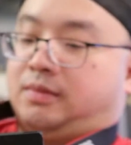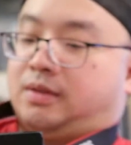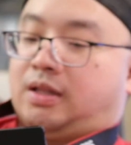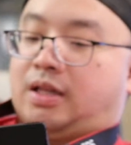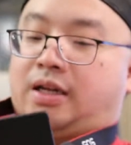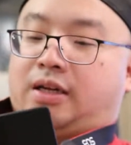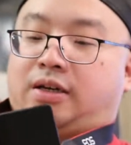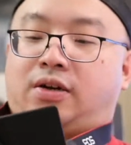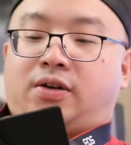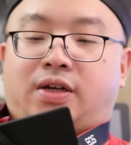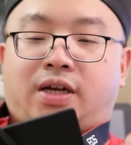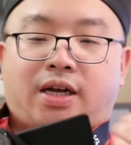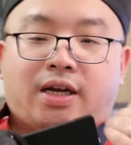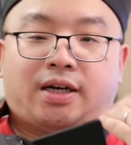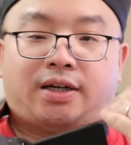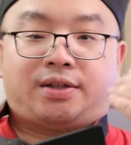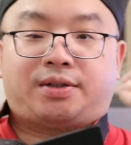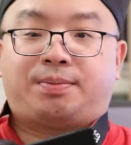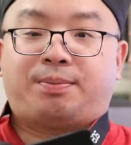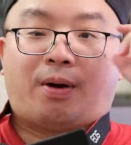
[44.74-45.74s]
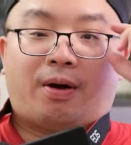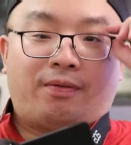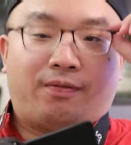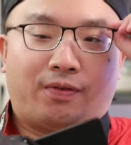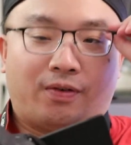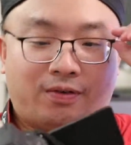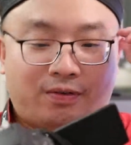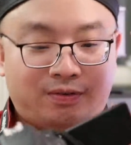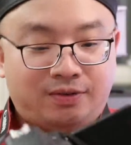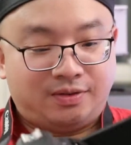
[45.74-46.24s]
looking at a
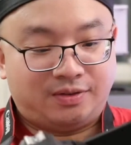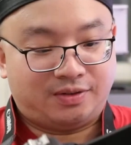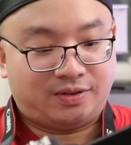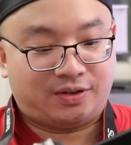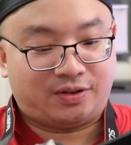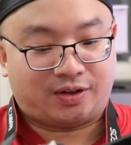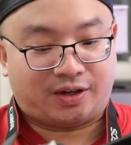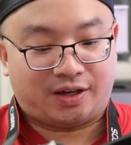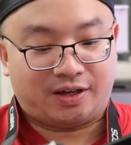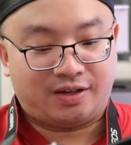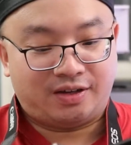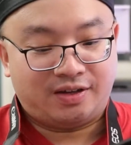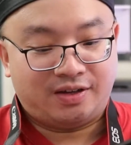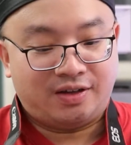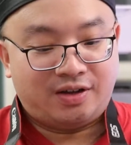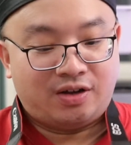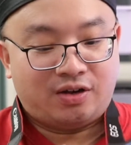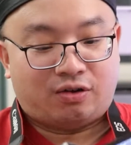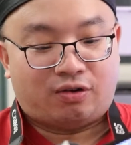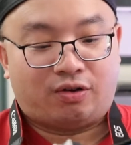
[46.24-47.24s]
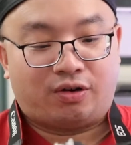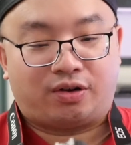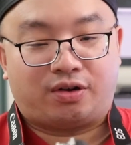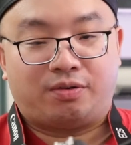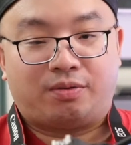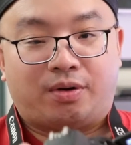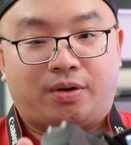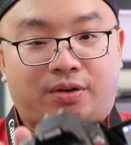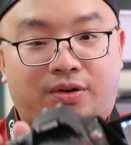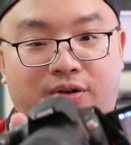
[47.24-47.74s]
smartphone, okay, or
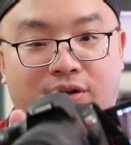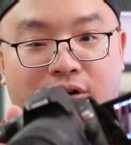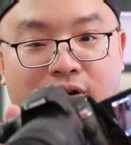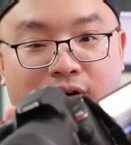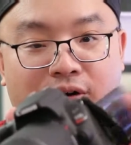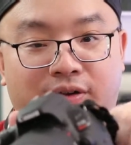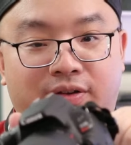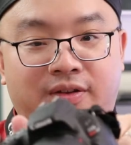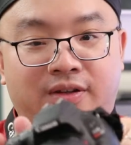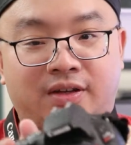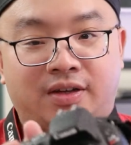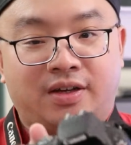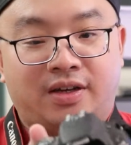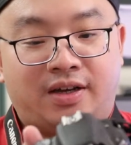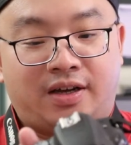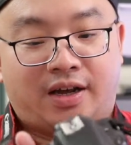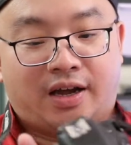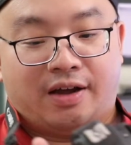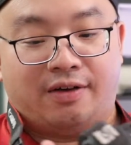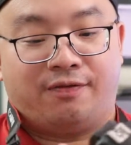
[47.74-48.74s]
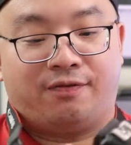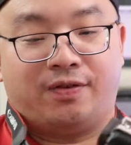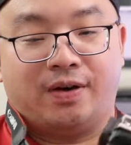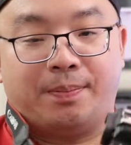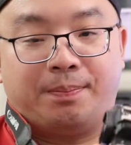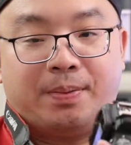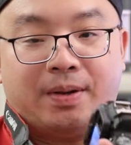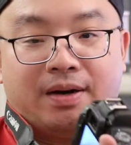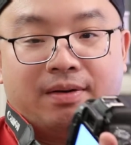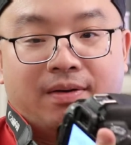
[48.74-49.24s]
you will turn and
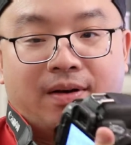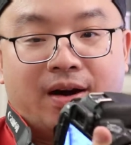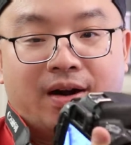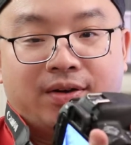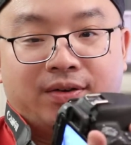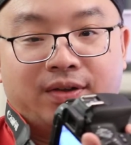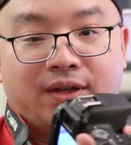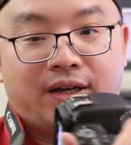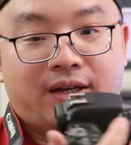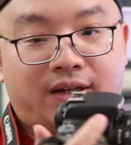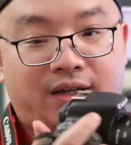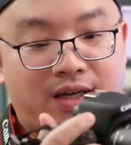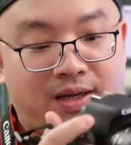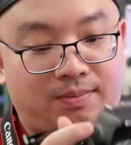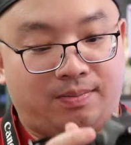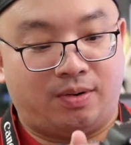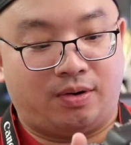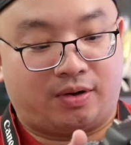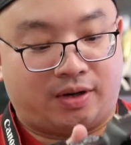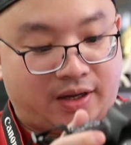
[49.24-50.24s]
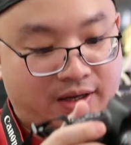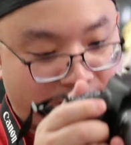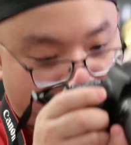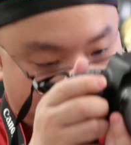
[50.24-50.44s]
flip it around and keep looking